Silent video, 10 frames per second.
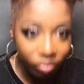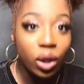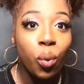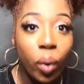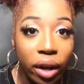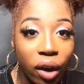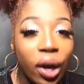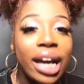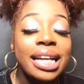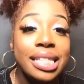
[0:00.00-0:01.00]
Well,
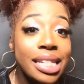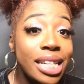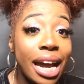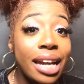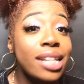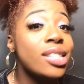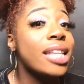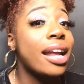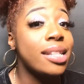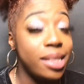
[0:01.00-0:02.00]
TGIN just
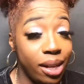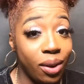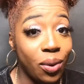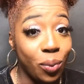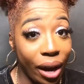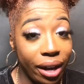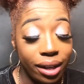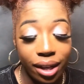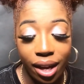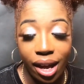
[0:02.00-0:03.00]
had a sale, right?
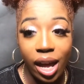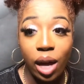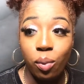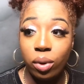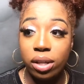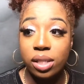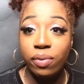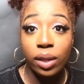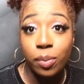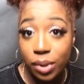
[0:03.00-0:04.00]
It was
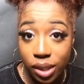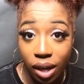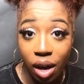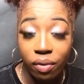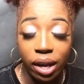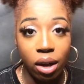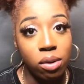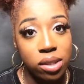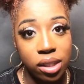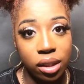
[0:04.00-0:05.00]
50% off at
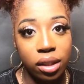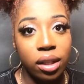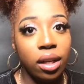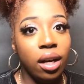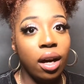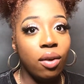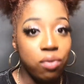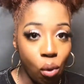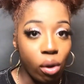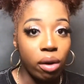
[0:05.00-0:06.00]
Ulta
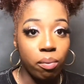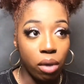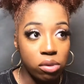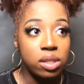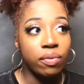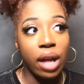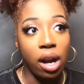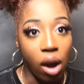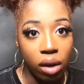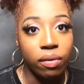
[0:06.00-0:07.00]
for most, if not
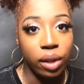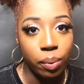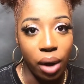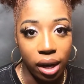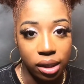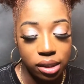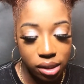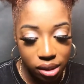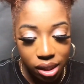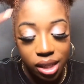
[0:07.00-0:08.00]
all, of their
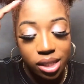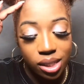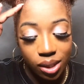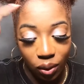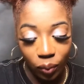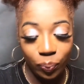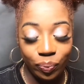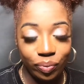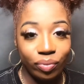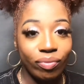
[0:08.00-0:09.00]
products. So,
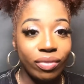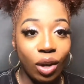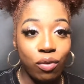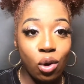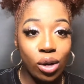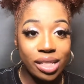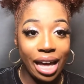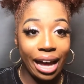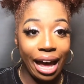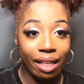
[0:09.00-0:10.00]
of course,
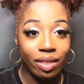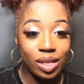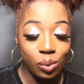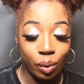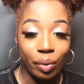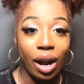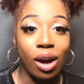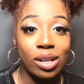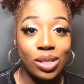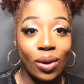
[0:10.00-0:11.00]
I got this one, but I
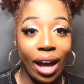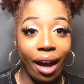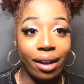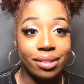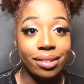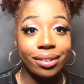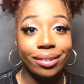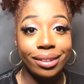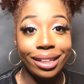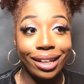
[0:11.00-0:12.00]
also got
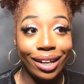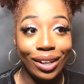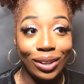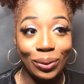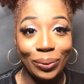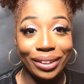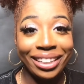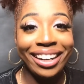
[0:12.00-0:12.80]
another one.